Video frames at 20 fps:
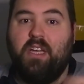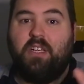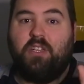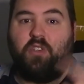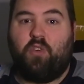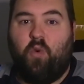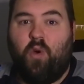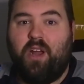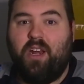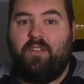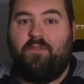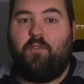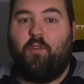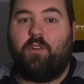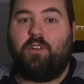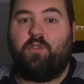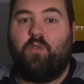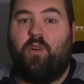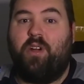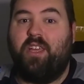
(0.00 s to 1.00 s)

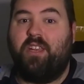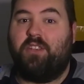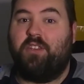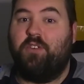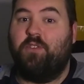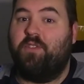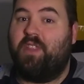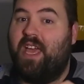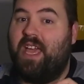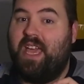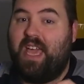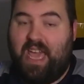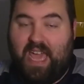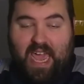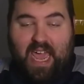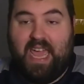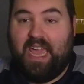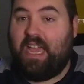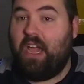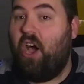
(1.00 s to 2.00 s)
24-22, they
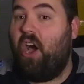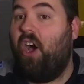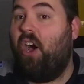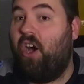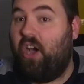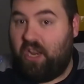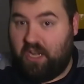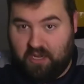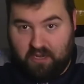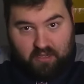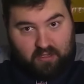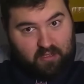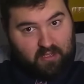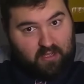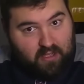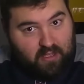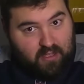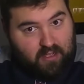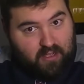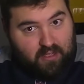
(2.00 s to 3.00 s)
hang on
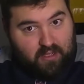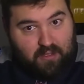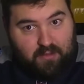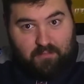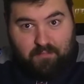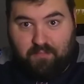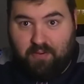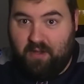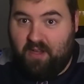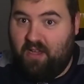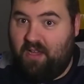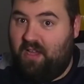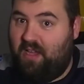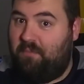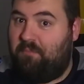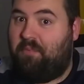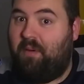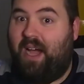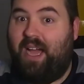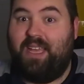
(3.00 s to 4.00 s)

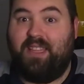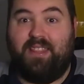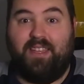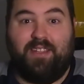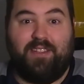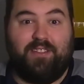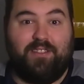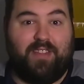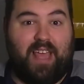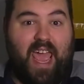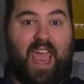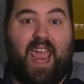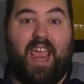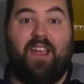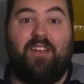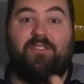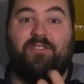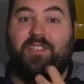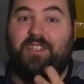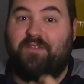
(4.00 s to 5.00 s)
by the
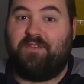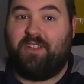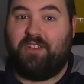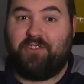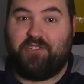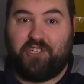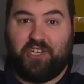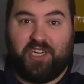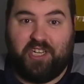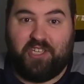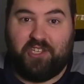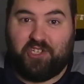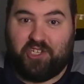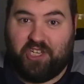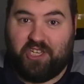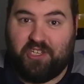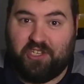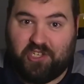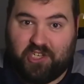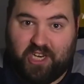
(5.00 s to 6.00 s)
hairs of their chinny
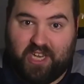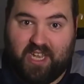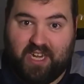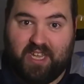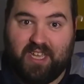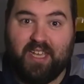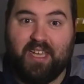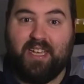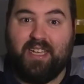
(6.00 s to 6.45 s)
chin chin.